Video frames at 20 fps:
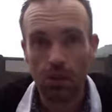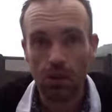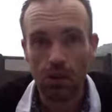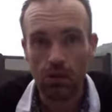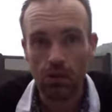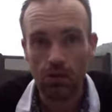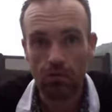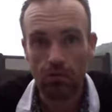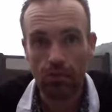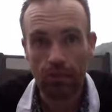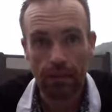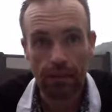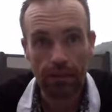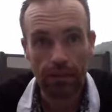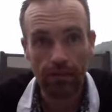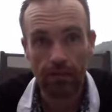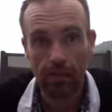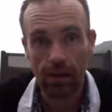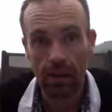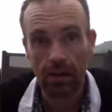and drive
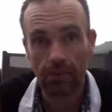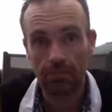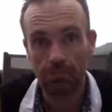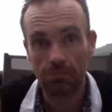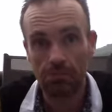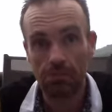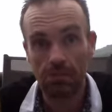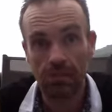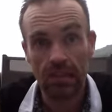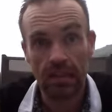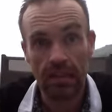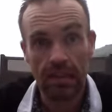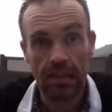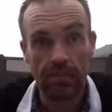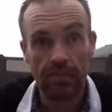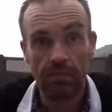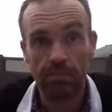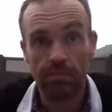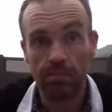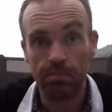them up
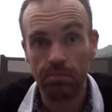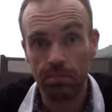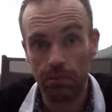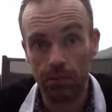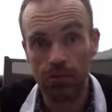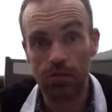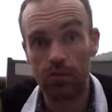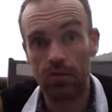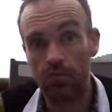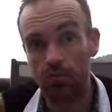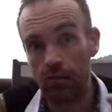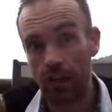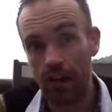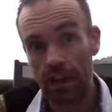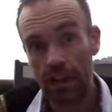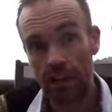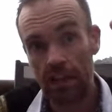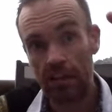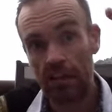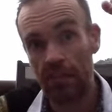to
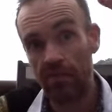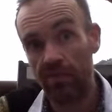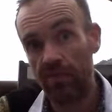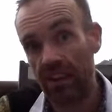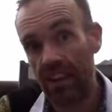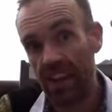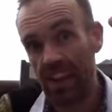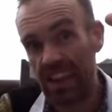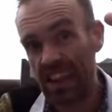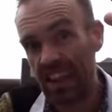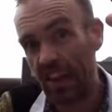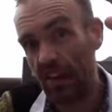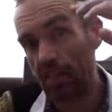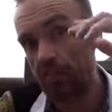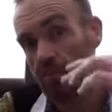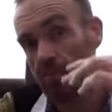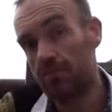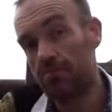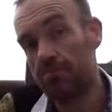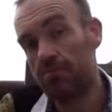stratosphere
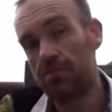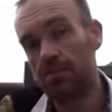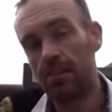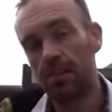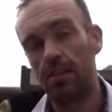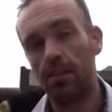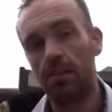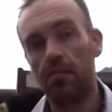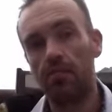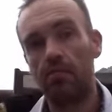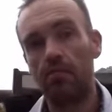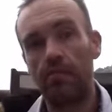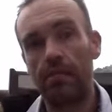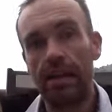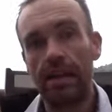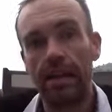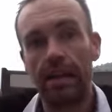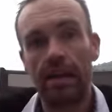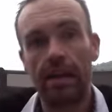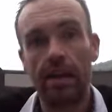levels,
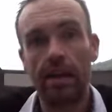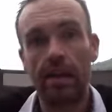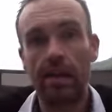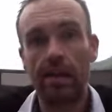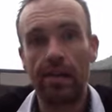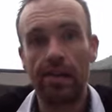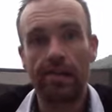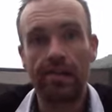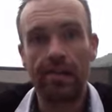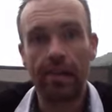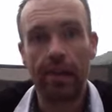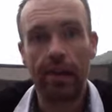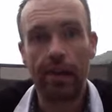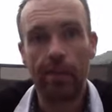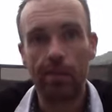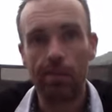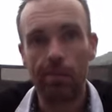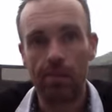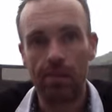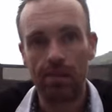really, you
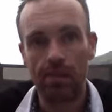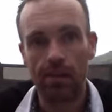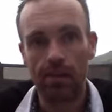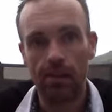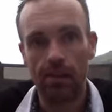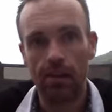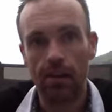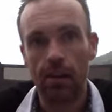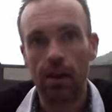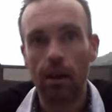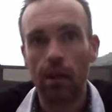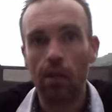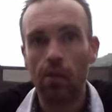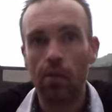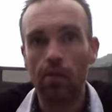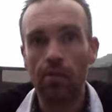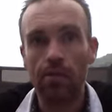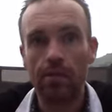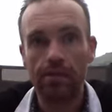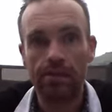know. But uh,
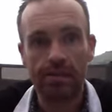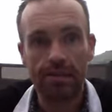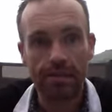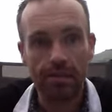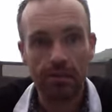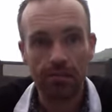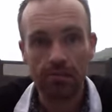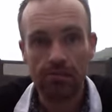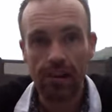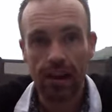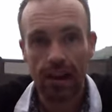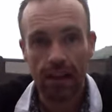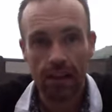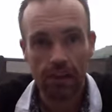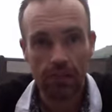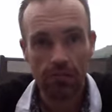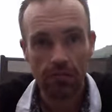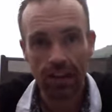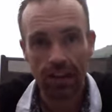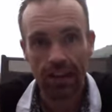we've got some great
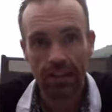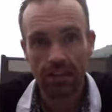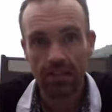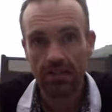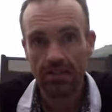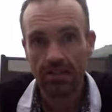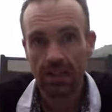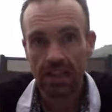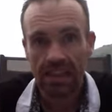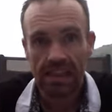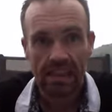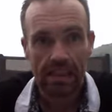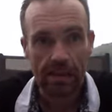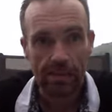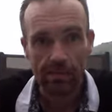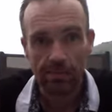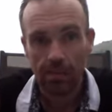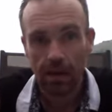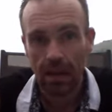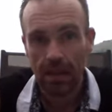trends. The
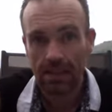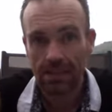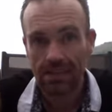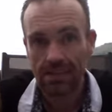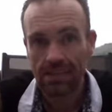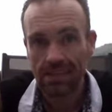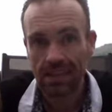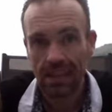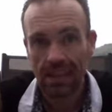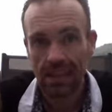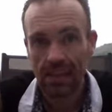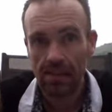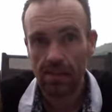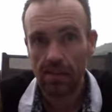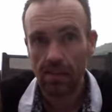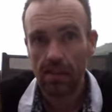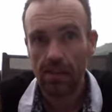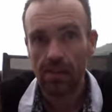best thing,